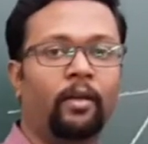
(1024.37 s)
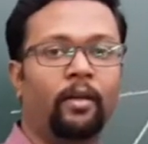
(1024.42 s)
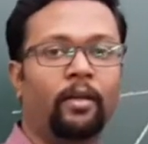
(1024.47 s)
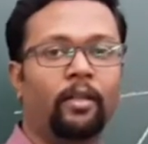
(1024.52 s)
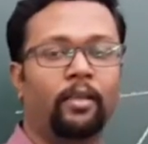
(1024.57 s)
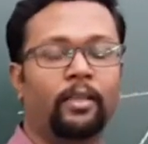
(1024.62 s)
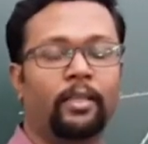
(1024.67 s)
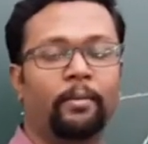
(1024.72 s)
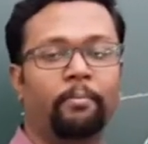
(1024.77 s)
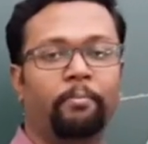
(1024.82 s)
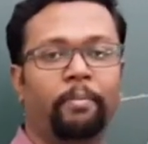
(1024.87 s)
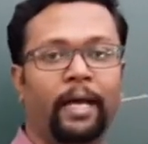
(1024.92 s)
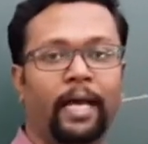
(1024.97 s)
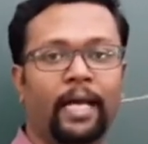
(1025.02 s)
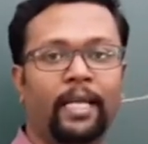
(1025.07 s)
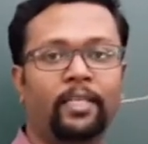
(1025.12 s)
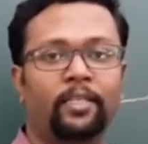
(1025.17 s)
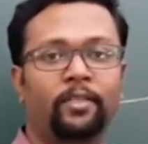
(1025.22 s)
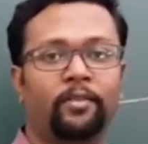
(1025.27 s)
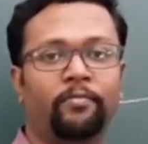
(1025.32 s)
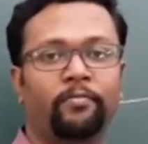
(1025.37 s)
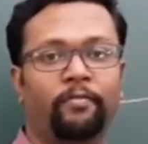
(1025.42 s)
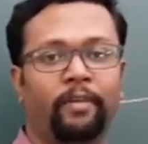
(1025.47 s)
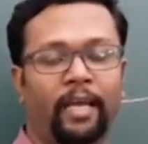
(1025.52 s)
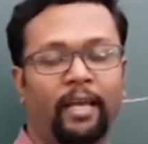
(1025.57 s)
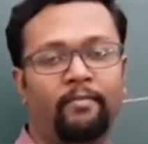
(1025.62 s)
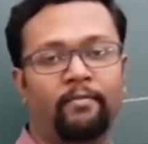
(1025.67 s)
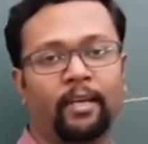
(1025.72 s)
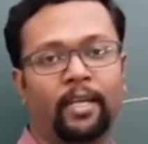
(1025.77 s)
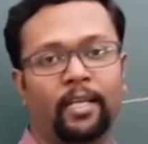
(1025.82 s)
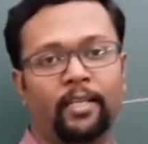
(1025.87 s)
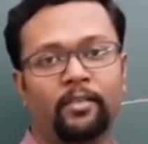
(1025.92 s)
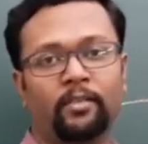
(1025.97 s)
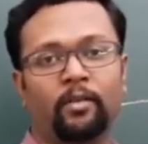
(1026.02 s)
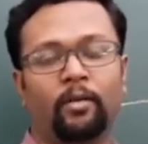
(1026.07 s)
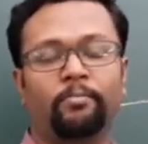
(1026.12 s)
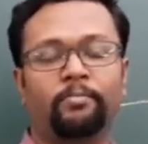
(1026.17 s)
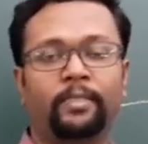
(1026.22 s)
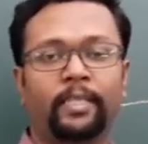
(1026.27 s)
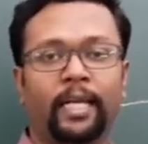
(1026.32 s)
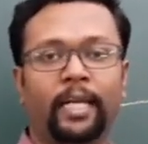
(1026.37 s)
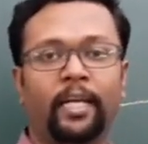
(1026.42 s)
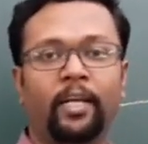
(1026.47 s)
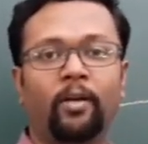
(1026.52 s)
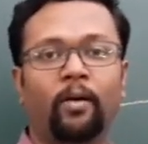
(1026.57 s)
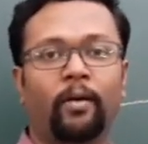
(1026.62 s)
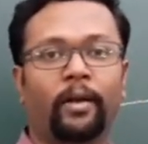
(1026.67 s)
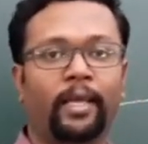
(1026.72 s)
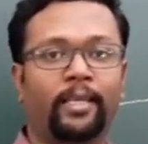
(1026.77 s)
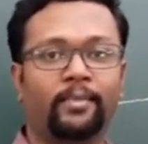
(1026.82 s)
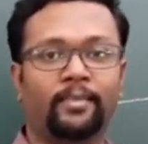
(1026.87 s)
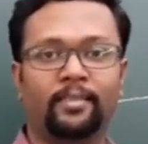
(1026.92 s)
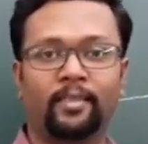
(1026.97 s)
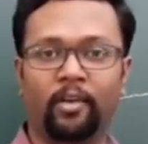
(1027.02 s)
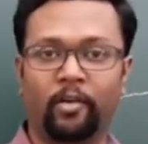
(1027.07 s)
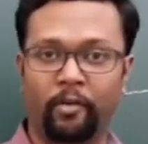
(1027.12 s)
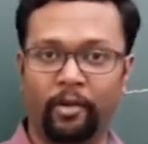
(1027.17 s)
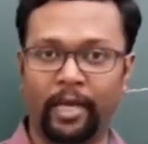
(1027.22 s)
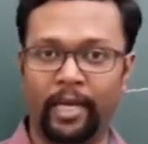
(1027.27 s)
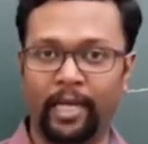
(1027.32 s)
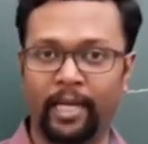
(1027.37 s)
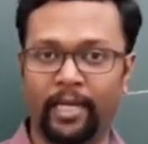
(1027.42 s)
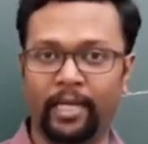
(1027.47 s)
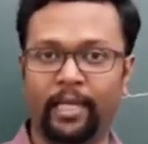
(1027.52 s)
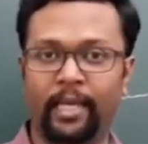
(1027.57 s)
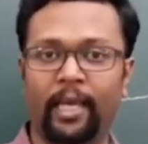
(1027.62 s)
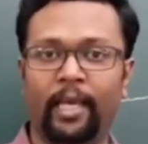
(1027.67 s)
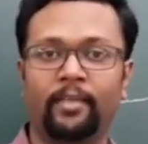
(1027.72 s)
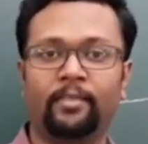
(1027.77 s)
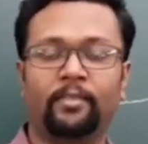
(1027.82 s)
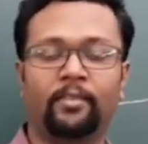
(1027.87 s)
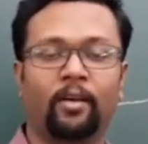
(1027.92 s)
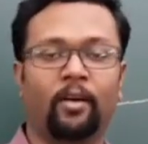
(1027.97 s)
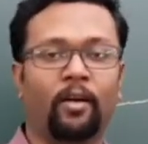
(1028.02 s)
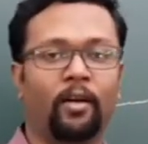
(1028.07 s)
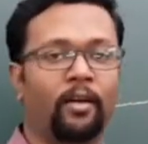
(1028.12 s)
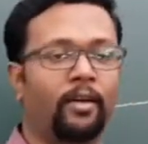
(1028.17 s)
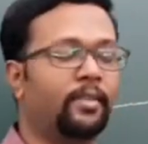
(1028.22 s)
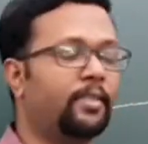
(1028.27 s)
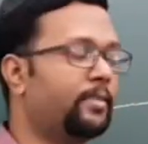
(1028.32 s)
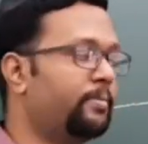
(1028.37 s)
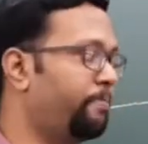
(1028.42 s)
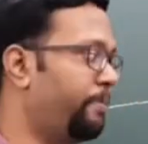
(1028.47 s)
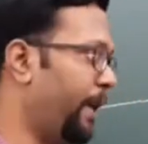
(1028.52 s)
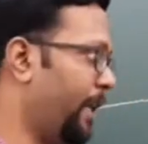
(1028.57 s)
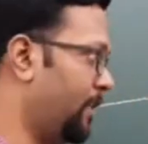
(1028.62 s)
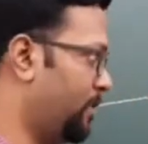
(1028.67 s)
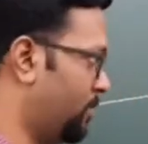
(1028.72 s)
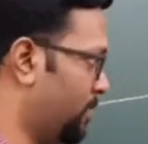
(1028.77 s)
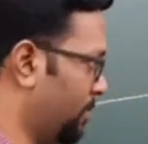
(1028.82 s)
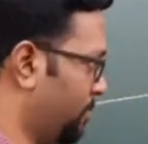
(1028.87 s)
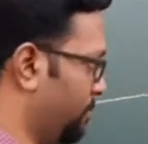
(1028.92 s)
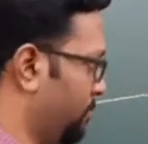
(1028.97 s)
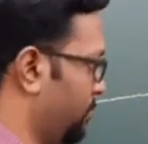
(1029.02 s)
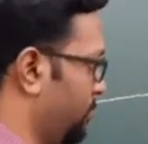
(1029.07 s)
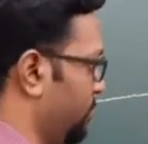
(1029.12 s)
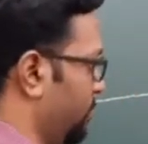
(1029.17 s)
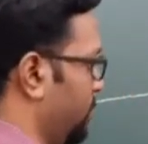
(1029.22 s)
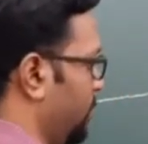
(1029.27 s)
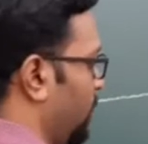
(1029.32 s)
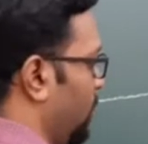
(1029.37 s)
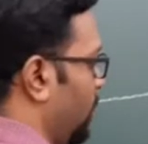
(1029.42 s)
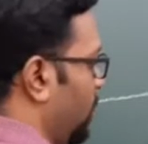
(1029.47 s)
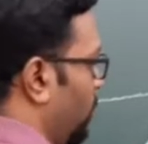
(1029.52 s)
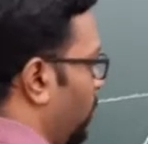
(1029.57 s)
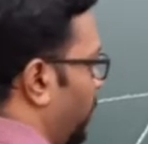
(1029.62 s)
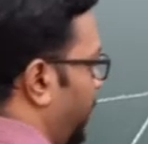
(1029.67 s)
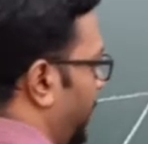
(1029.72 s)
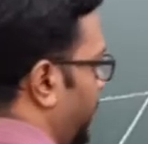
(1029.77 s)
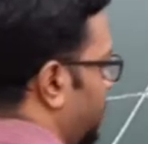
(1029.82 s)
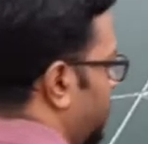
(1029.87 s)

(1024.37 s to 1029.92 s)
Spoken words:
the band of wavelengths obtained on a screen is called spectrum. What is